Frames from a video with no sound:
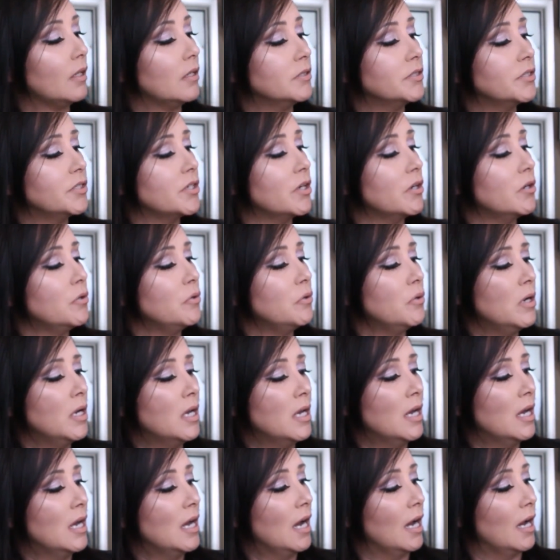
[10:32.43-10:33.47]
So
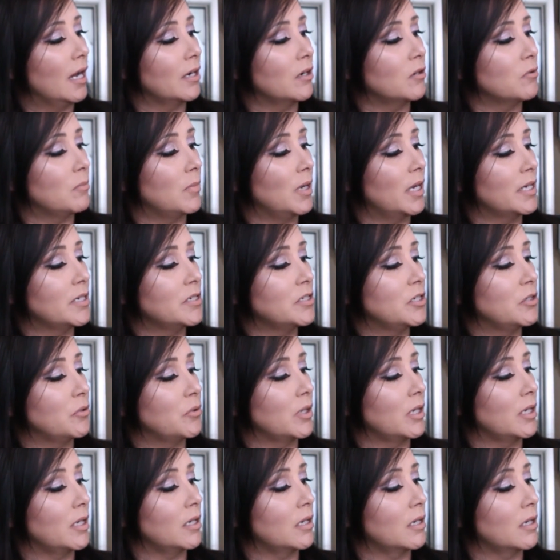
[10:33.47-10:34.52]
I don't mind
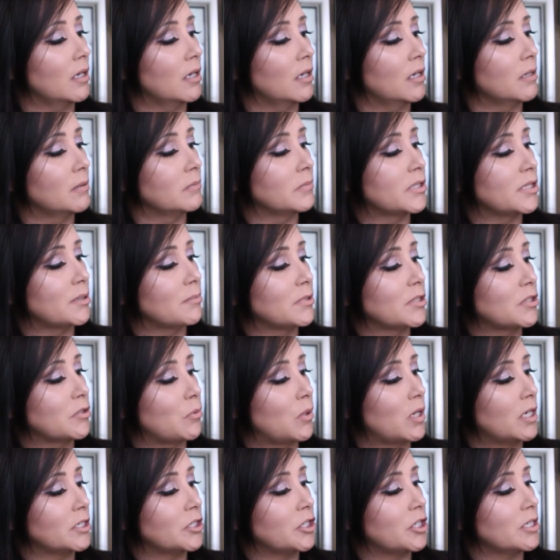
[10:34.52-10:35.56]
doing um, some
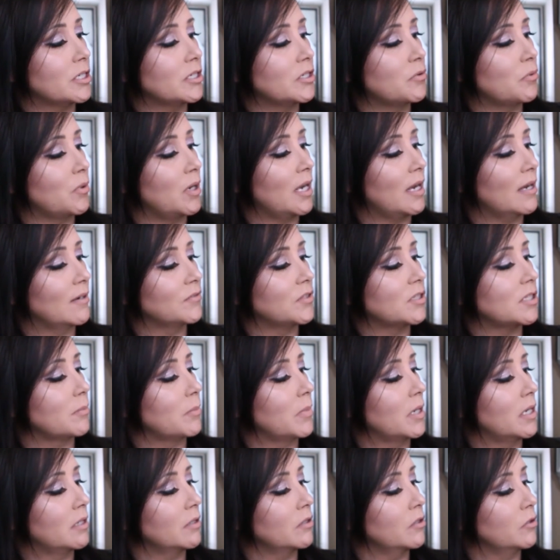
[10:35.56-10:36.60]
swatches. We have some
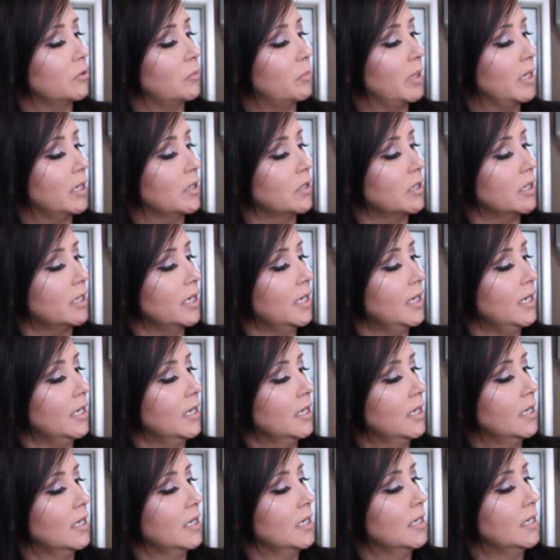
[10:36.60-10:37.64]
huckleberry,
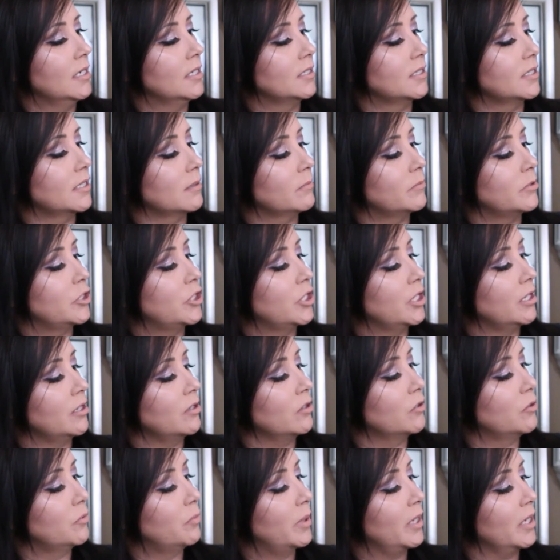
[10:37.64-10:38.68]
some
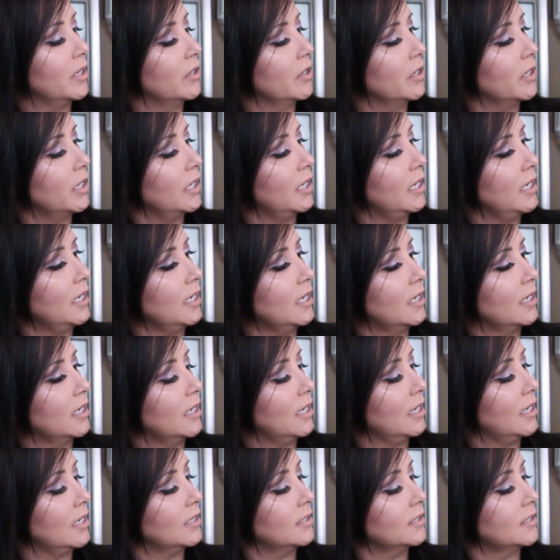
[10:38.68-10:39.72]
jingleberry,
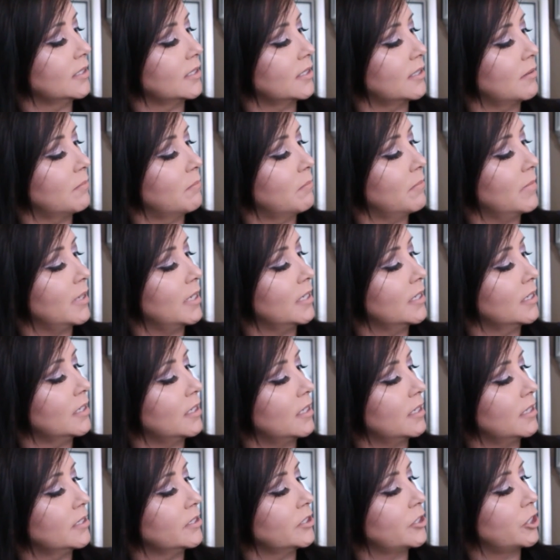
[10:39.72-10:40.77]
and some mint
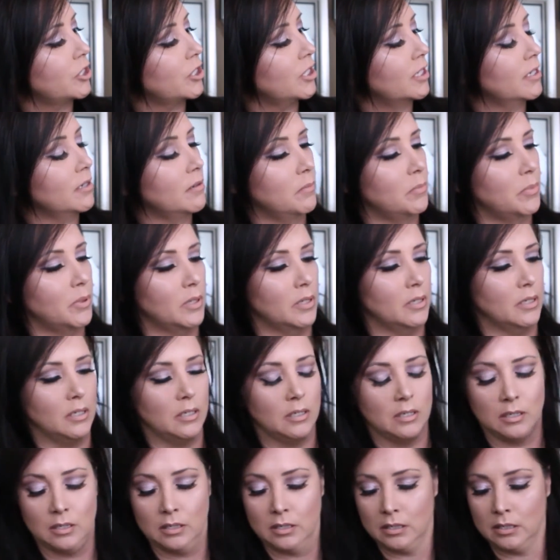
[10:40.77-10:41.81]
and chip.
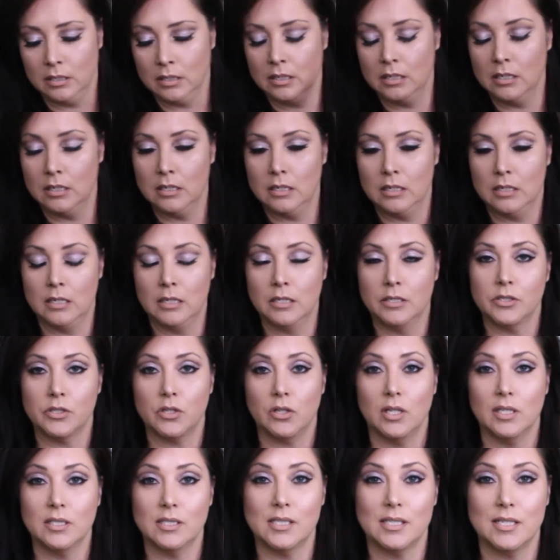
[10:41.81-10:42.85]
So
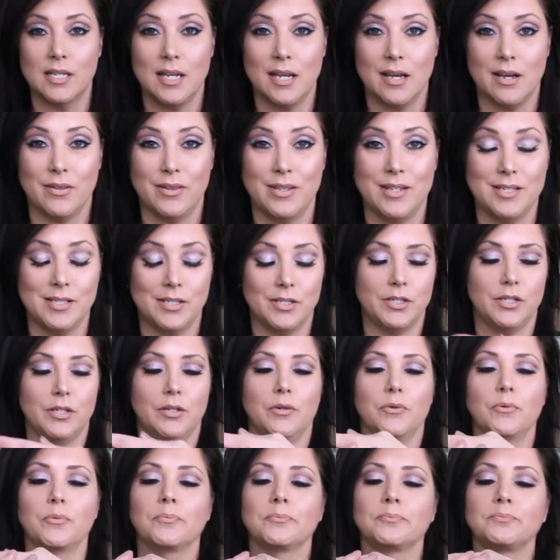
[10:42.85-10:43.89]
let's see how these
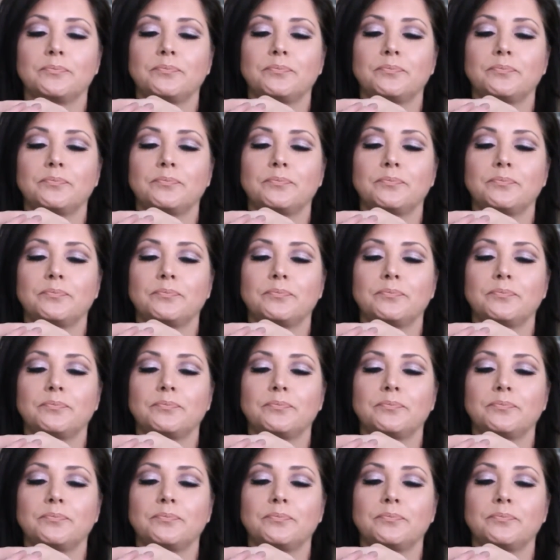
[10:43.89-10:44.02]
do.